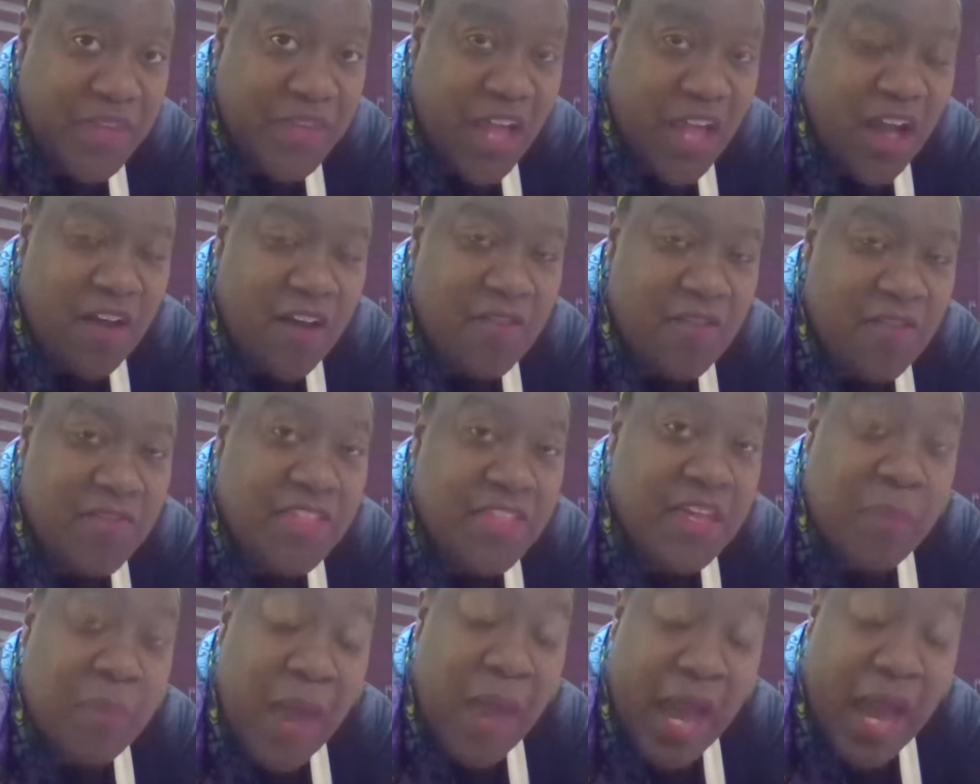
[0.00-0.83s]
of
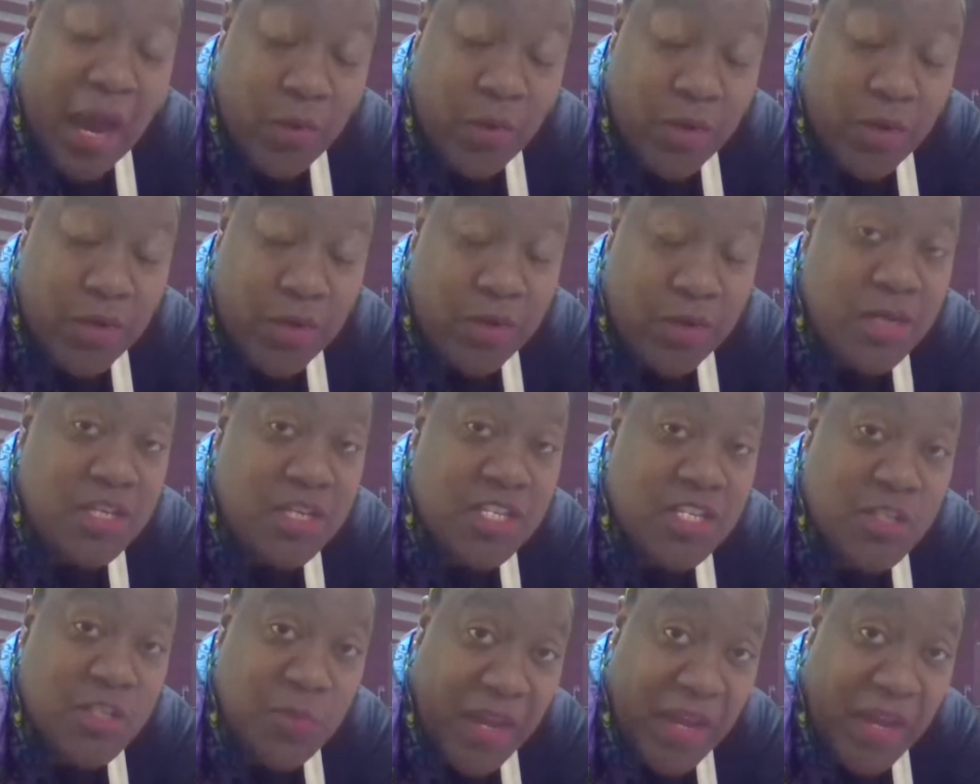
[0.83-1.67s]
the powdered
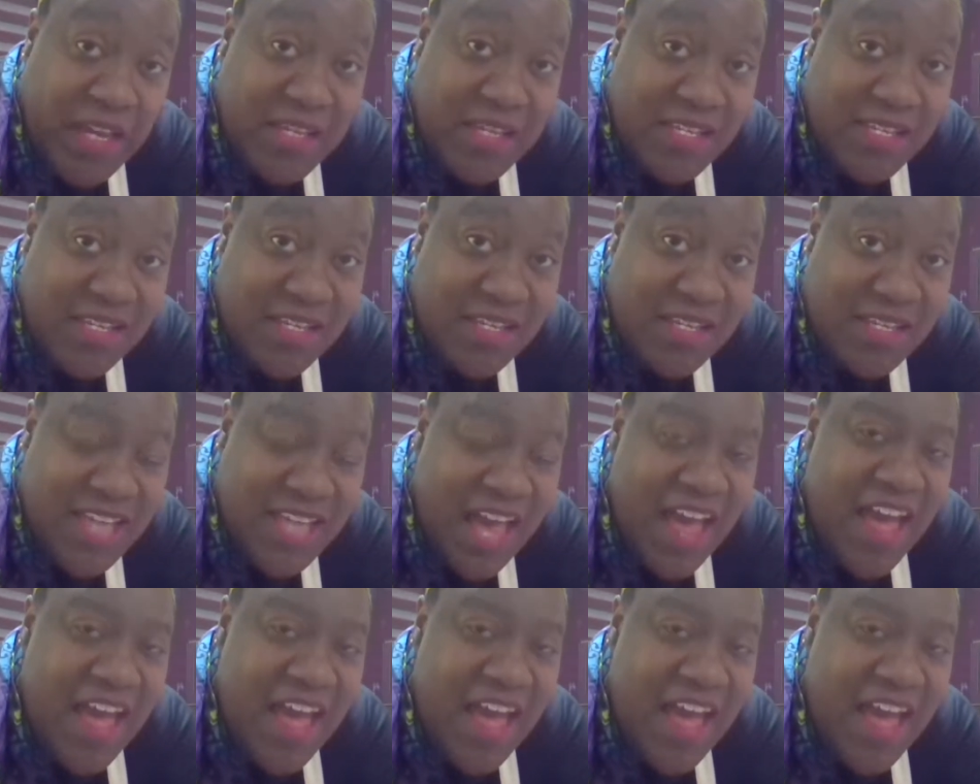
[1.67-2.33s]
spices